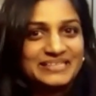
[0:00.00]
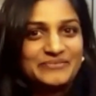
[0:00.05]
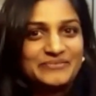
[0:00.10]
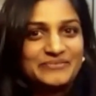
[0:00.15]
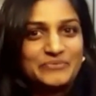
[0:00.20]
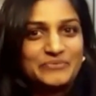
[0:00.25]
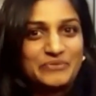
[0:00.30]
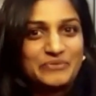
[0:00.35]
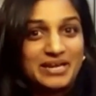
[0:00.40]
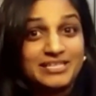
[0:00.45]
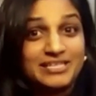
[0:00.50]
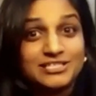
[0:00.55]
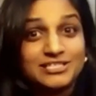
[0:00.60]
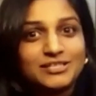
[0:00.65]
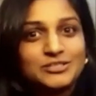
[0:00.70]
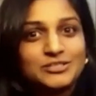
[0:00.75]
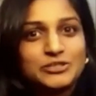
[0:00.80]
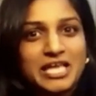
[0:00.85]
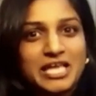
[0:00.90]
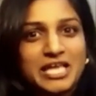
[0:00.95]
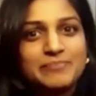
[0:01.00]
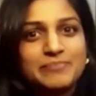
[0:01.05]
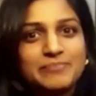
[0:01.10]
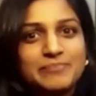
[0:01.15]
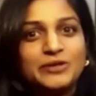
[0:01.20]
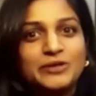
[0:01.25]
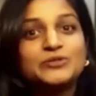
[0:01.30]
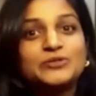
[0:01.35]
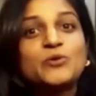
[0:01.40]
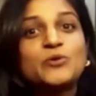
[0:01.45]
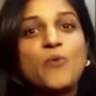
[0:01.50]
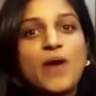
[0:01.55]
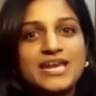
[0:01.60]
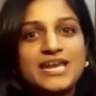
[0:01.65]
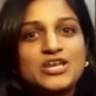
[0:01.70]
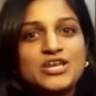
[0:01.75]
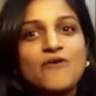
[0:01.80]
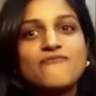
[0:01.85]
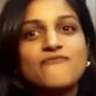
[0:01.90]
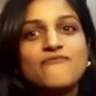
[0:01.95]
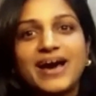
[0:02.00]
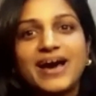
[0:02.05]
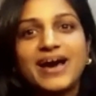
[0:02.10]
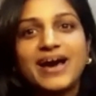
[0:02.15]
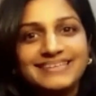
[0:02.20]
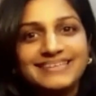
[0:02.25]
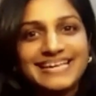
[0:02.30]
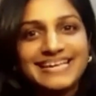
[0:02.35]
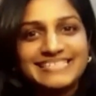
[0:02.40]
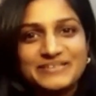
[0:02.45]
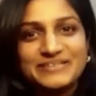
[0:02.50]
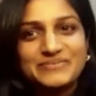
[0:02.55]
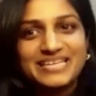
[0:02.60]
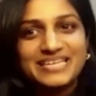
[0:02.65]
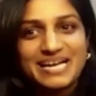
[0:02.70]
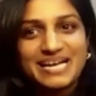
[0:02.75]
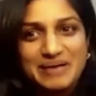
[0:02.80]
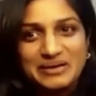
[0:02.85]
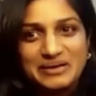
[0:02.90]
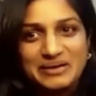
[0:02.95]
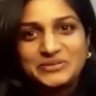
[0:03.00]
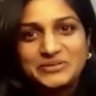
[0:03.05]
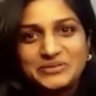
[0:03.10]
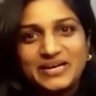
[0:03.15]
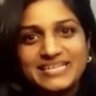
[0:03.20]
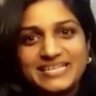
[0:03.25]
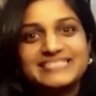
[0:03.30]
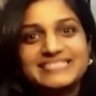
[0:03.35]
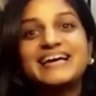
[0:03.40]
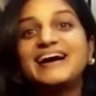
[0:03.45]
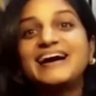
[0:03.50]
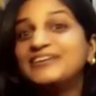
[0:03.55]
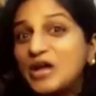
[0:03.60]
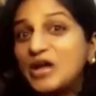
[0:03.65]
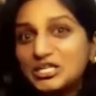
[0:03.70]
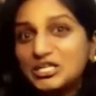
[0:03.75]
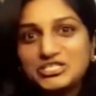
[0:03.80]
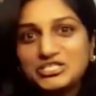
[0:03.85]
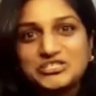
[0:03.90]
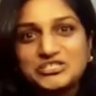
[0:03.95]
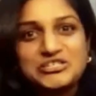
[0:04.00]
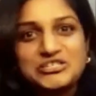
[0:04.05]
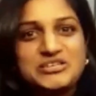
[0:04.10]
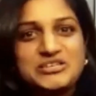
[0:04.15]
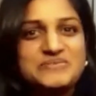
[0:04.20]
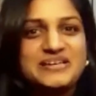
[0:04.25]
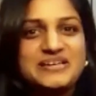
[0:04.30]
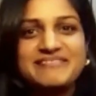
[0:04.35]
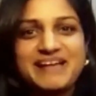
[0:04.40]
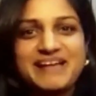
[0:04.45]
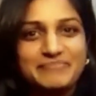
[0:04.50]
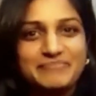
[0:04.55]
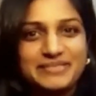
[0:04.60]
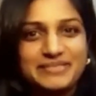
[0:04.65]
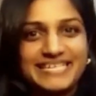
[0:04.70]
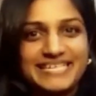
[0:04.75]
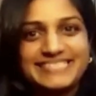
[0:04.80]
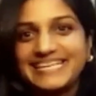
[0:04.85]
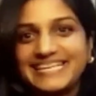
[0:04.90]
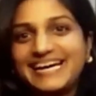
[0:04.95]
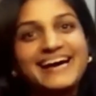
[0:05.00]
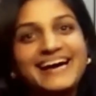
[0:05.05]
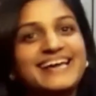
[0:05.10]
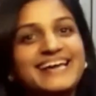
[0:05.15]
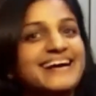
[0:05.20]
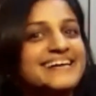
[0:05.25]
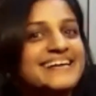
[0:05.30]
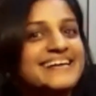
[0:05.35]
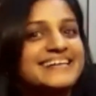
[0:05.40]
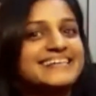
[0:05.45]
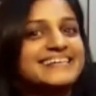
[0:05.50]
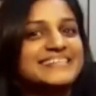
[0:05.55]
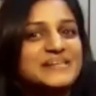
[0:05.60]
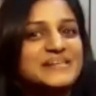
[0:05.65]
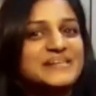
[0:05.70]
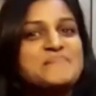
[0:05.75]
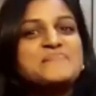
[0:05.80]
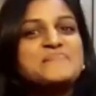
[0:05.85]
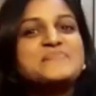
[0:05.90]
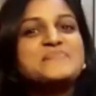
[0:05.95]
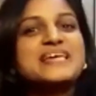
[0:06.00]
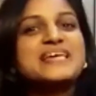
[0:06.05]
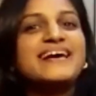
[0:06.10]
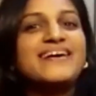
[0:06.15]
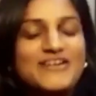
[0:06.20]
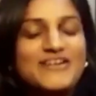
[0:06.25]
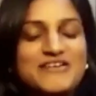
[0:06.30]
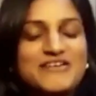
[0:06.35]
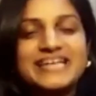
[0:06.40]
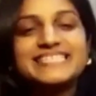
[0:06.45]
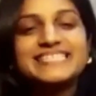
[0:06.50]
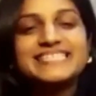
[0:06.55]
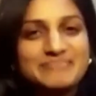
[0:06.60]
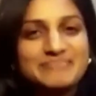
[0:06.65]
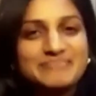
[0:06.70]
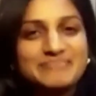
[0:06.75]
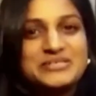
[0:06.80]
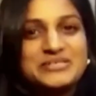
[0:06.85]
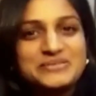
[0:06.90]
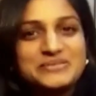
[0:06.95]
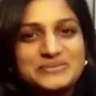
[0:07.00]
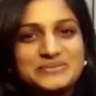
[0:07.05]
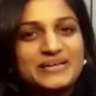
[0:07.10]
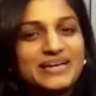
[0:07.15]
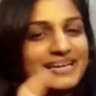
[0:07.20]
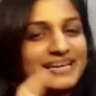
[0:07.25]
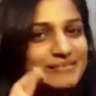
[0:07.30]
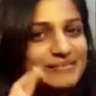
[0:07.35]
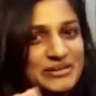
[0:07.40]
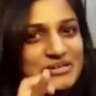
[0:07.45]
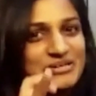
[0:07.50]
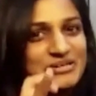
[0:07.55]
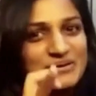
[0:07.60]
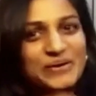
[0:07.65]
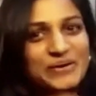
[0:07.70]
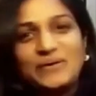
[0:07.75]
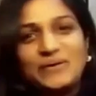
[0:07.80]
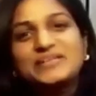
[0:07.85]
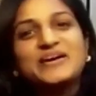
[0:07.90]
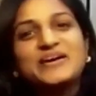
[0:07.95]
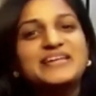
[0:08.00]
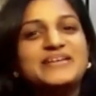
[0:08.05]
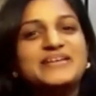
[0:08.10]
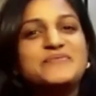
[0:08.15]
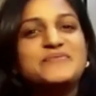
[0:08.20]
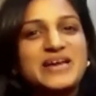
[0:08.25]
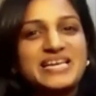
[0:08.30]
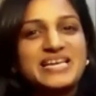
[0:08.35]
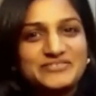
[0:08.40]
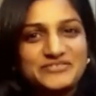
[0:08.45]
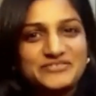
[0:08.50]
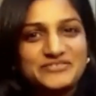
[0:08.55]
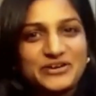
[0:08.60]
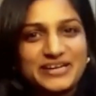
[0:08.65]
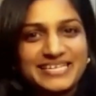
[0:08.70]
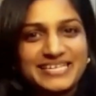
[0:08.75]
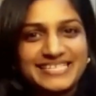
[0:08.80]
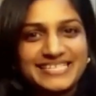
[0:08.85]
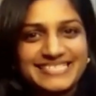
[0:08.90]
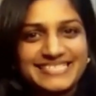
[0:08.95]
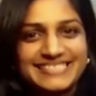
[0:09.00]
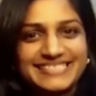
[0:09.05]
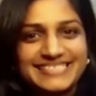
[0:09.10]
when I start to think about when your final data will come out to us, not just the Unigram data, all right, I'm going to hold on and wait for it.